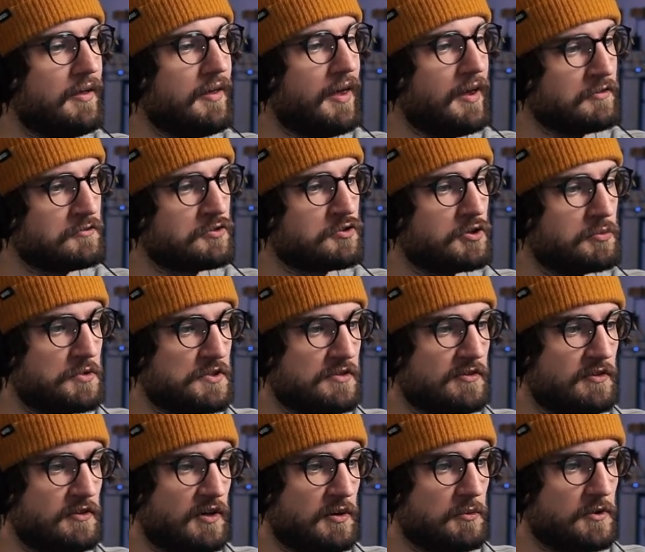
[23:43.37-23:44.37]
Angstrom is
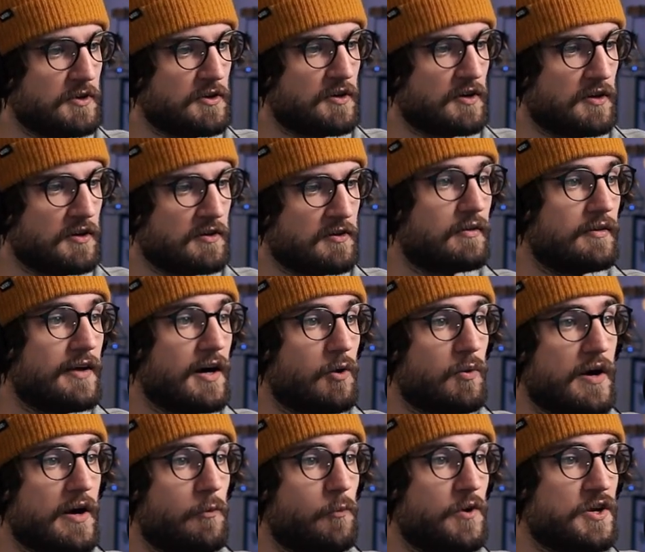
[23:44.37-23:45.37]
his name, okay. Now
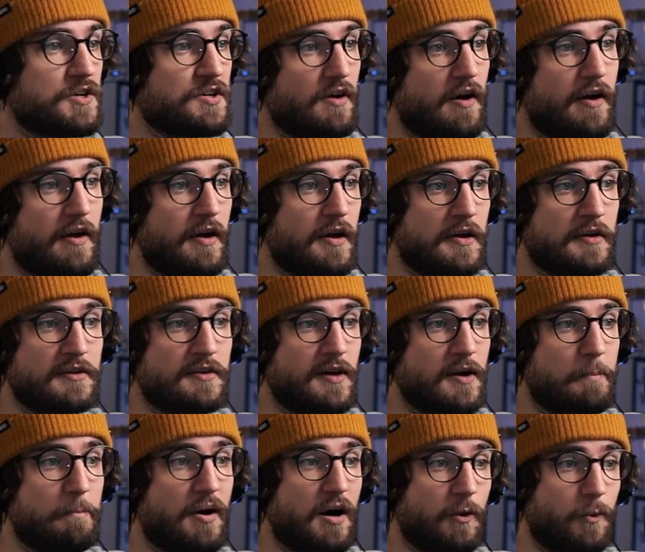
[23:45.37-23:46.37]
I wish I had
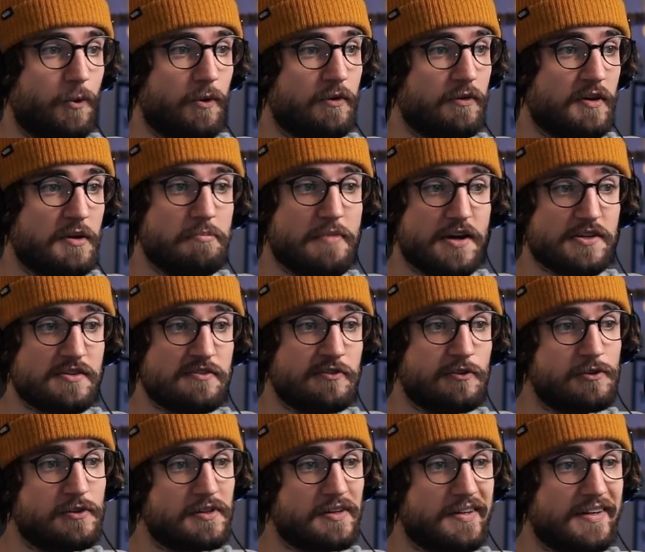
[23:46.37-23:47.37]
that power. Imagine
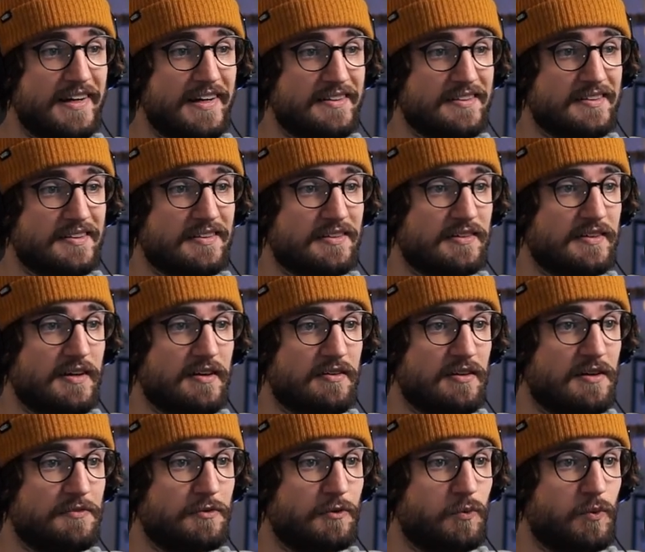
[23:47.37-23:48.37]
all the classics that
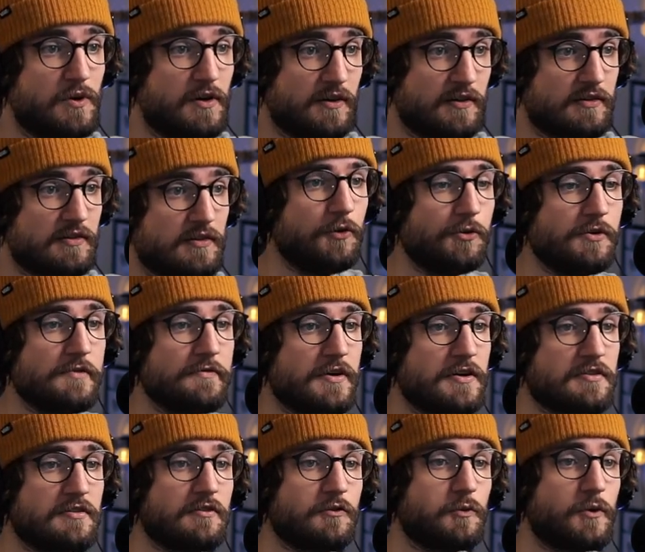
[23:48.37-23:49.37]
never was.
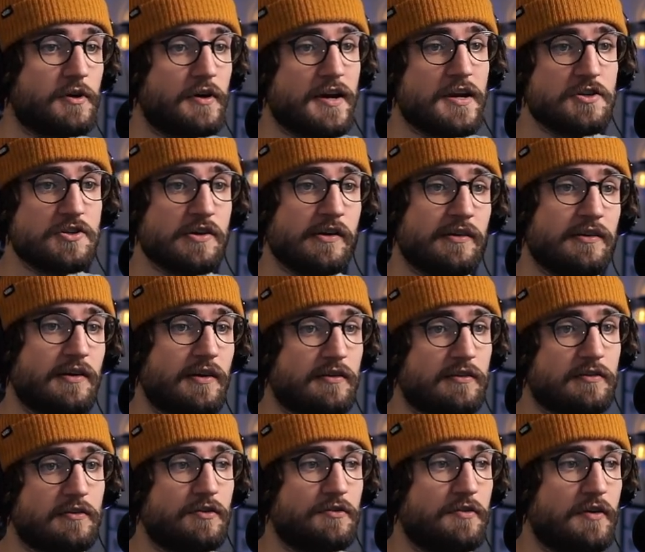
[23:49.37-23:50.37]
Universes where ancient
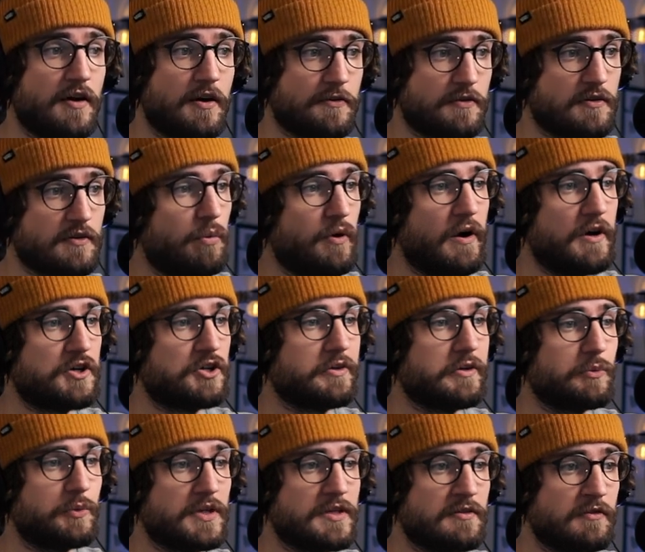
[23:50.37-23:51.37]
texts survived. Poetry
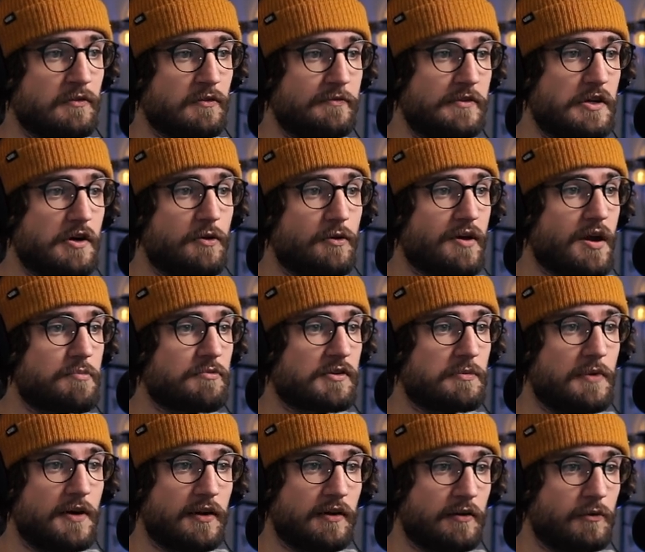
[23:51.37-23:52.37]
written, video games
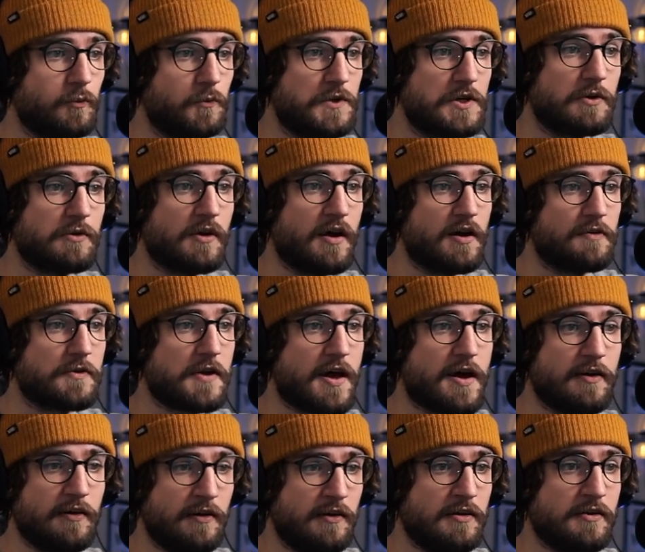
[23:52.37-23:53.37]
made. We could have
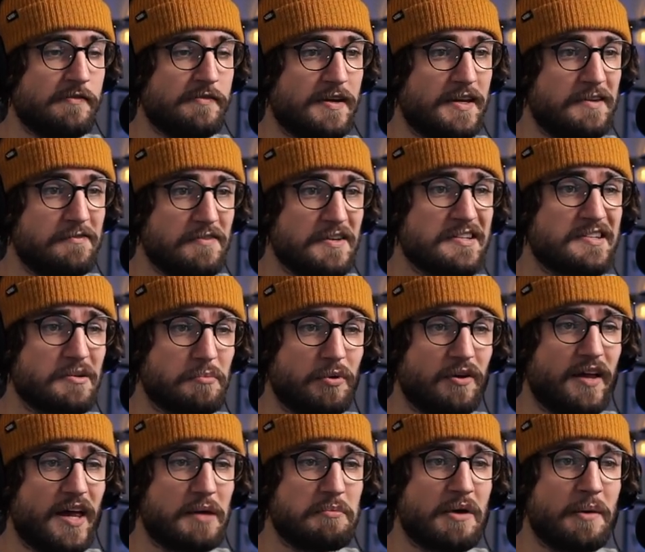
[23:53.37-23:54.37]
had an
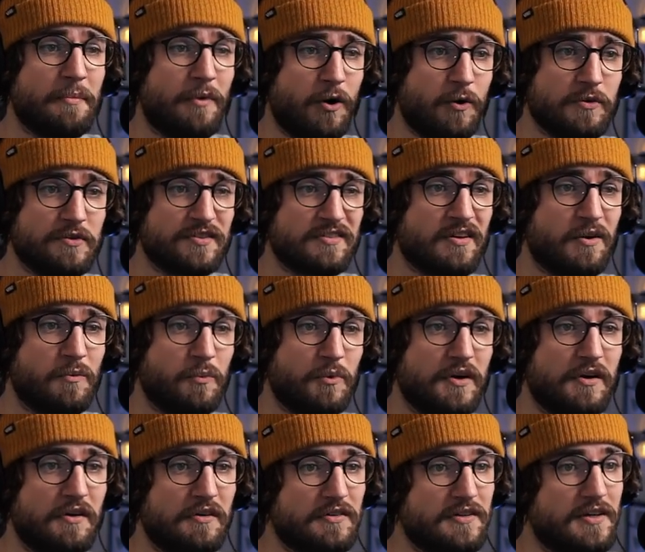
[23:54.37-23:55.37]
invincible MMO
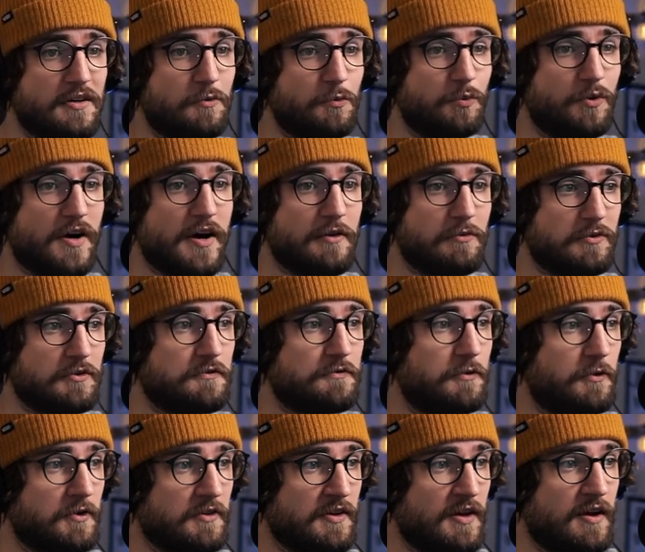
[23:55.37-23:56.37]
somewhere that rivals
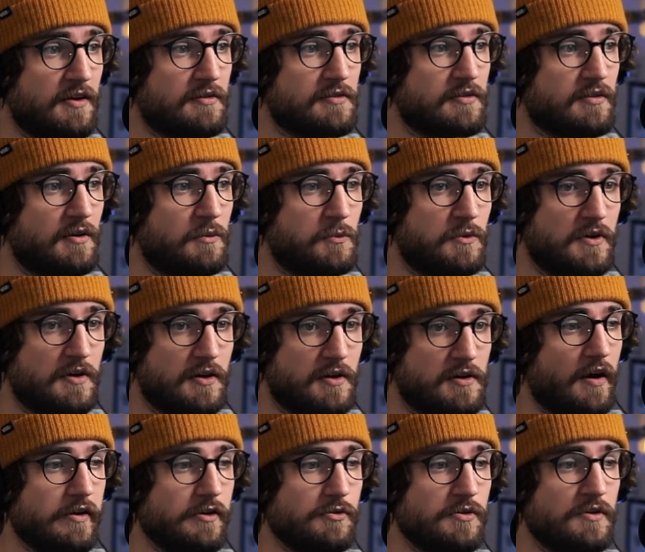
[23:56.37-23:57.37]
Fortnite somewhere.
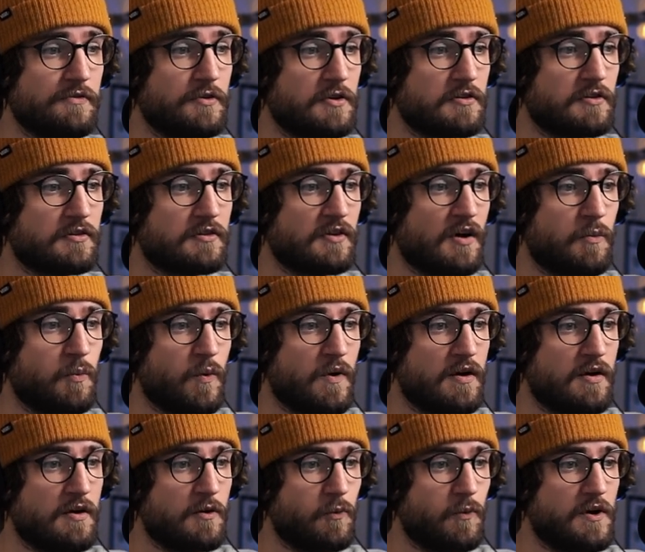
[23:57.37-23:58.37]
A universe
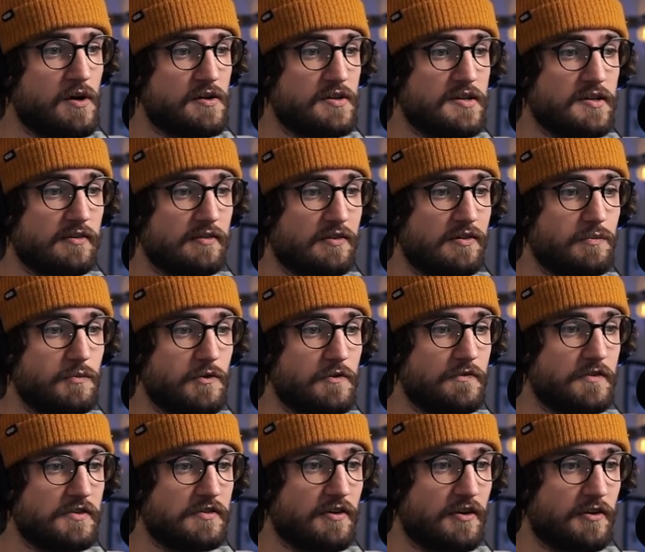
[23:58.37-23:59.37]
somewhere where DC
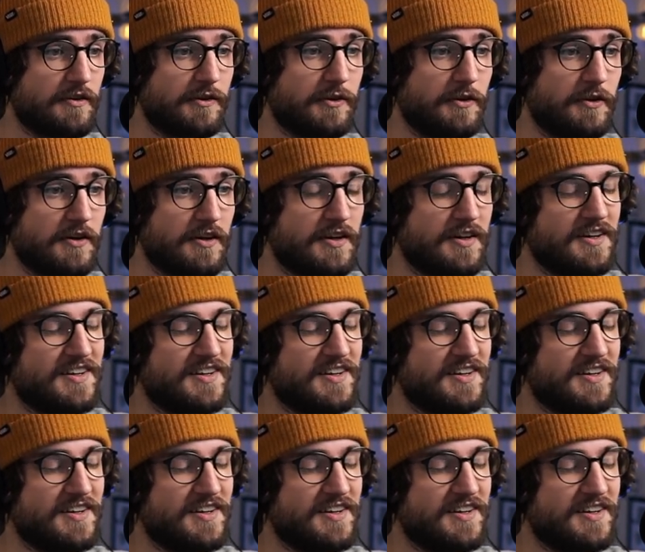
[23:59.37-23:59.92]
movies are good.